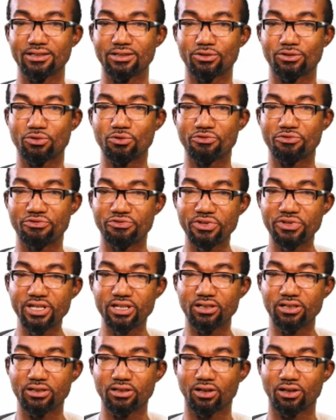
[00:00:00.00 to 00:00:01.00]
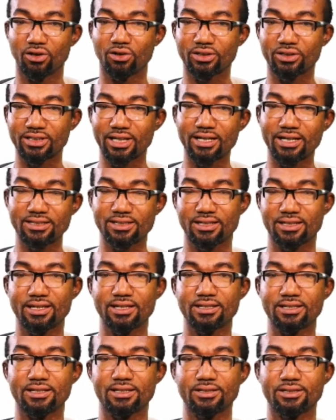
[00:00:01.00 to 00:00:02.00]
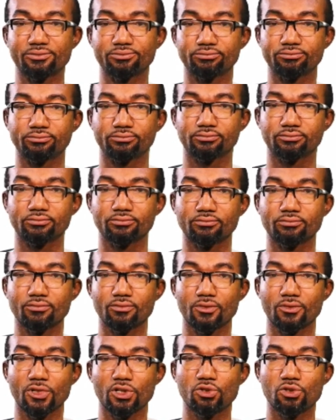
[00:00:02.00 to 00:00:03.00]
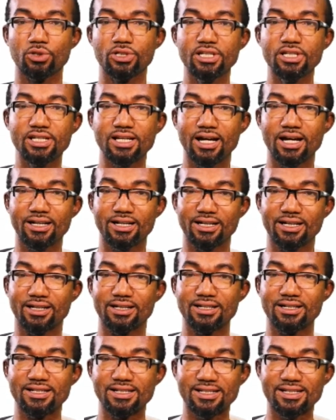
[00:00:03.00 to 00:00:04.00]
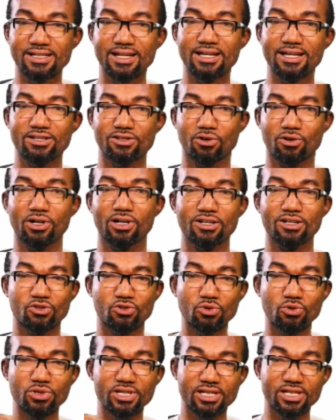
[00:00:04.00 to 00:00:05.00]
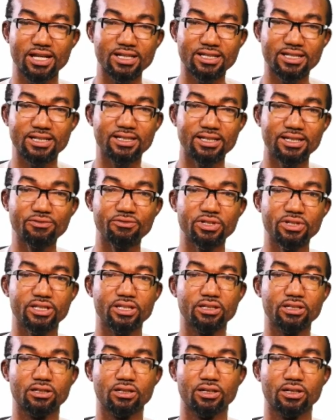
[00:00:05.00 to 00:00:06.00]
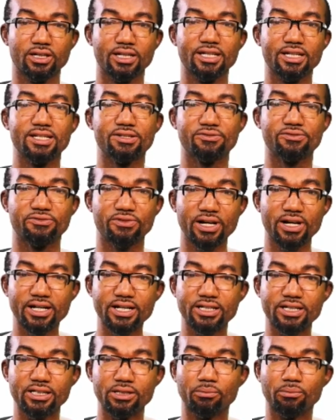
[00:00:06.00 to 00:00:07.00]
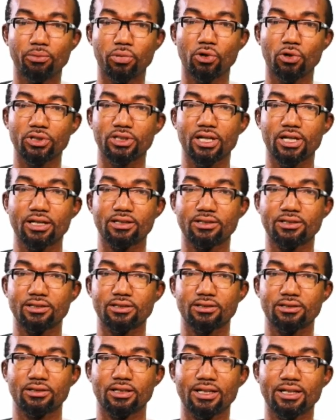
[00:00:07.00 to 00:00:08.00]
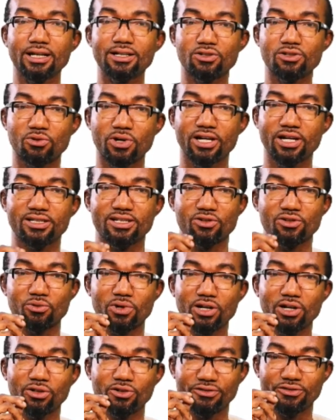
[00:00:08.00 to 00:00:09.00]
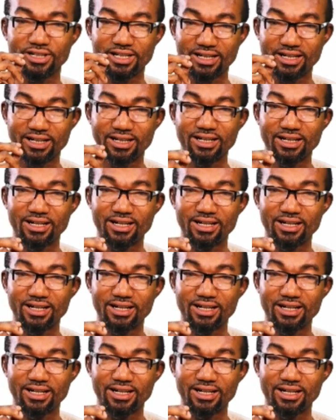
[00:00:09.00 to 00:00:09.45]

to feel or touch things. So these are the sense organs. So sensitivity is very important. That is why it is one of the